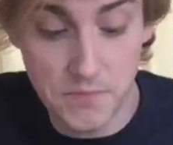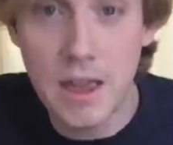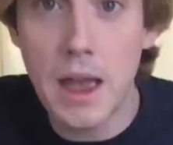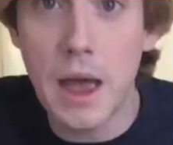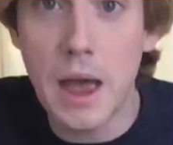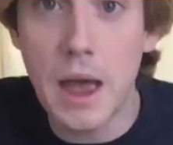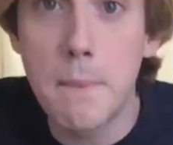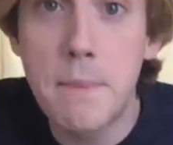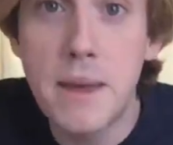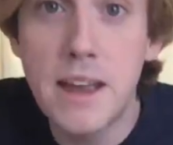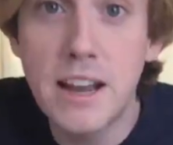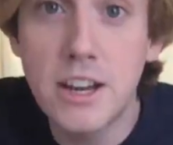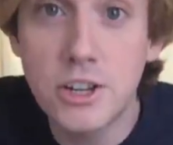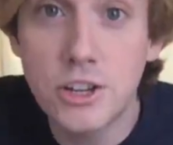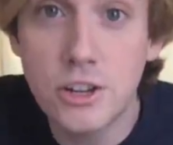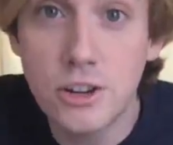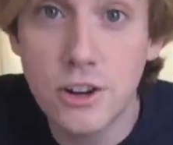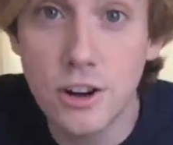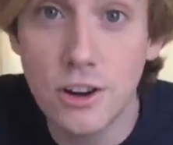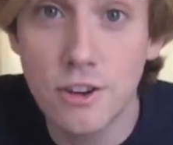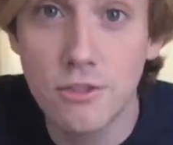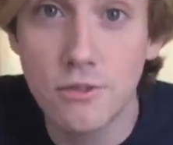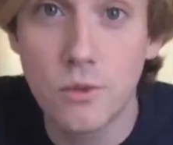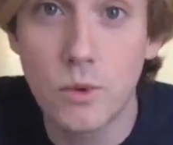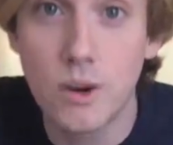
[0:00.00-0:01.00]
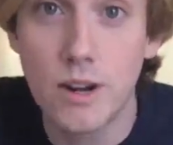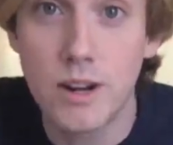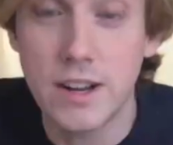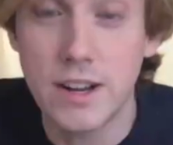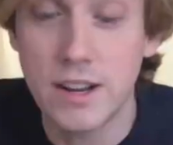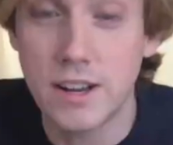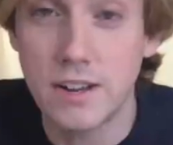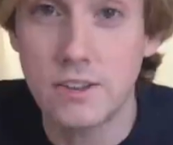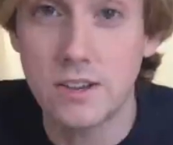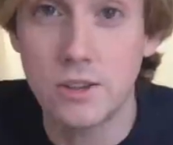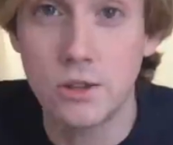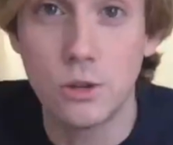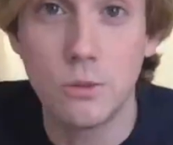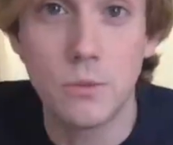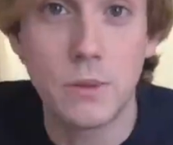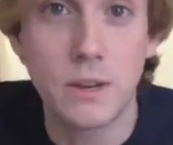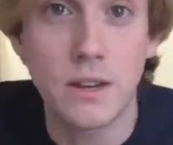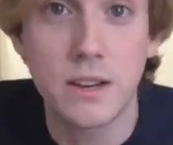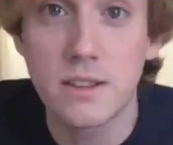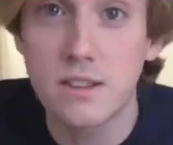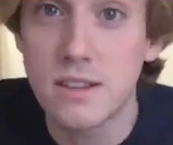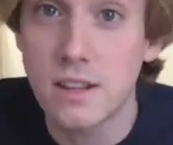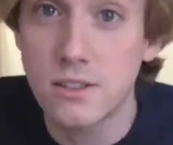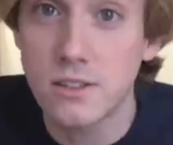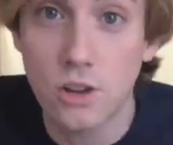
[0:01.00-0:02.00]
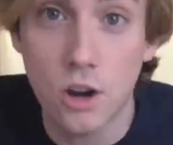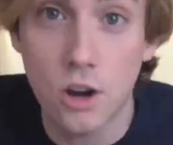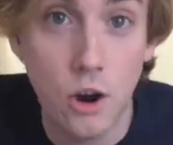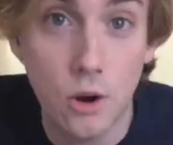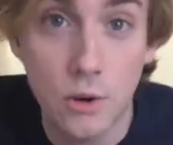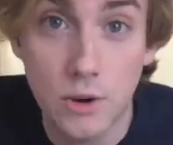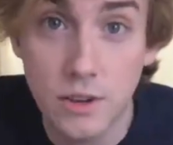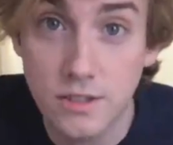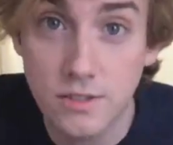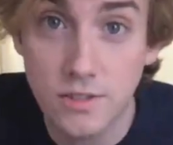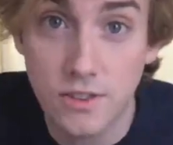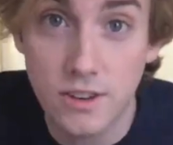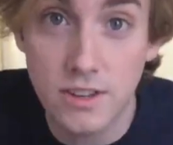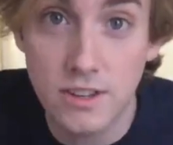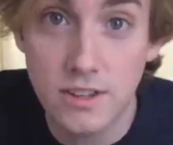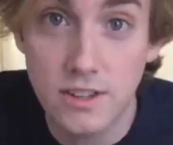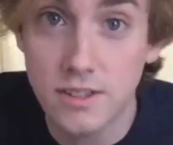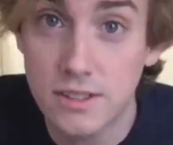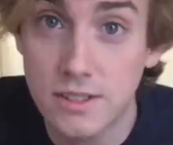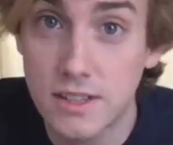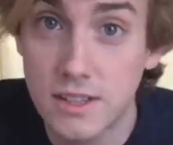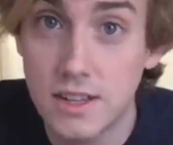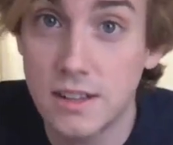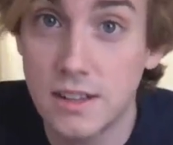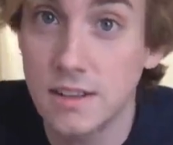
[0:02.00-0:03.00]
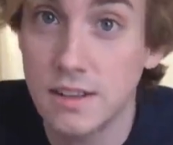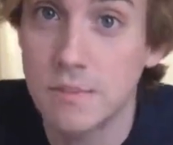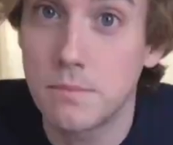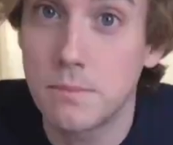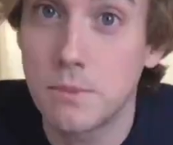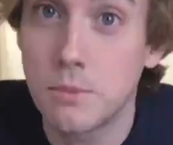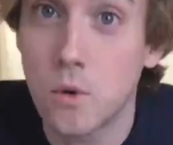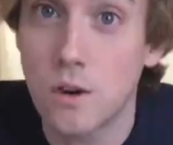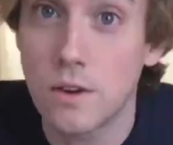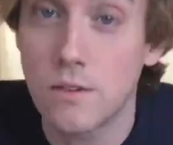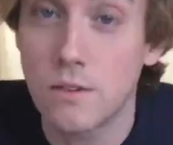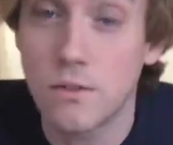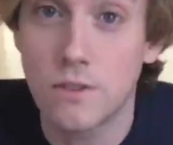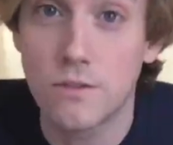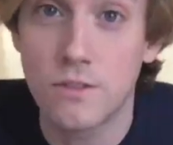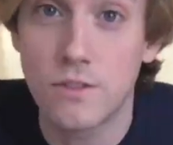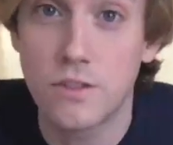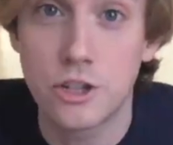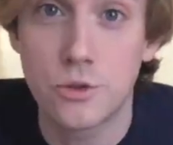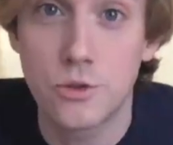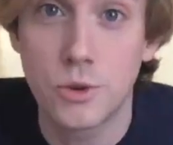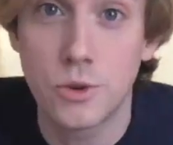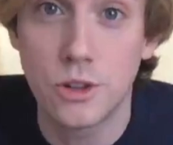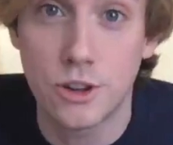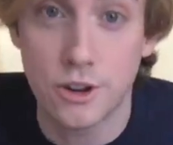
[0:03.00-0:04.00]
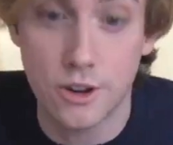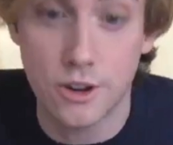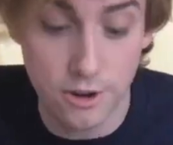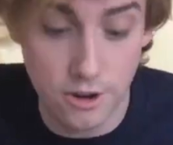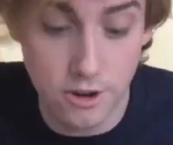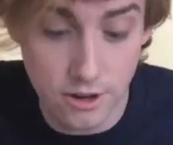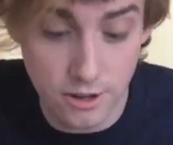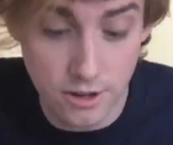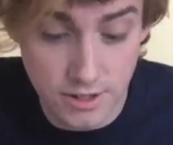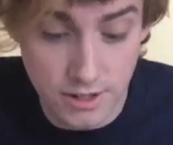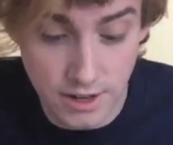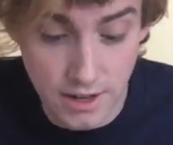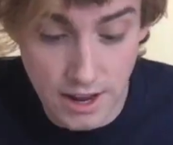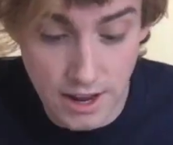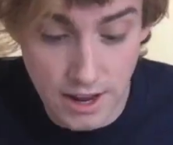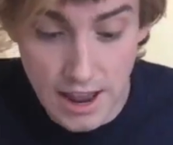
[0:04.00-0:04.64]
a picture of what it can do, because that's always fun to see and important for visual learners.